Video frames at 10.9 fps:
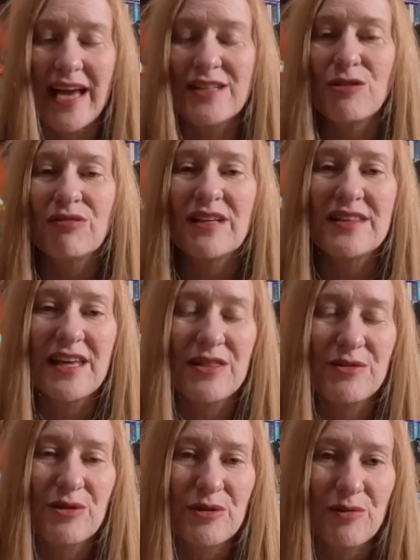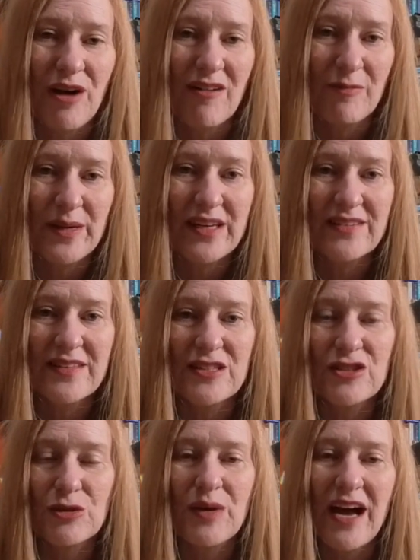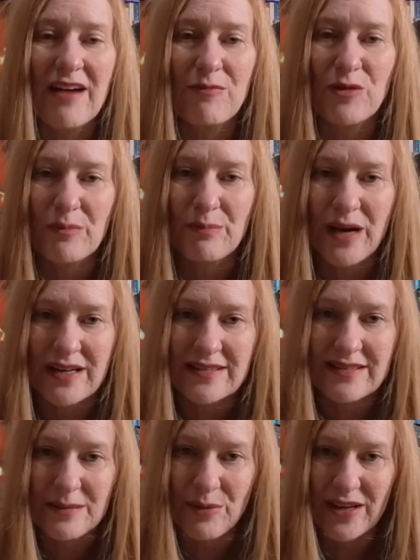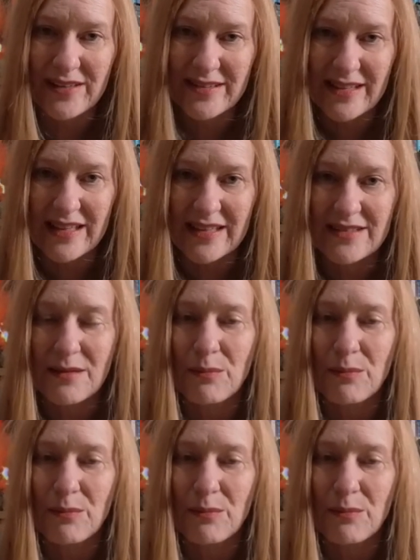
And don't let that throw you off, because they do have more modestly priced things.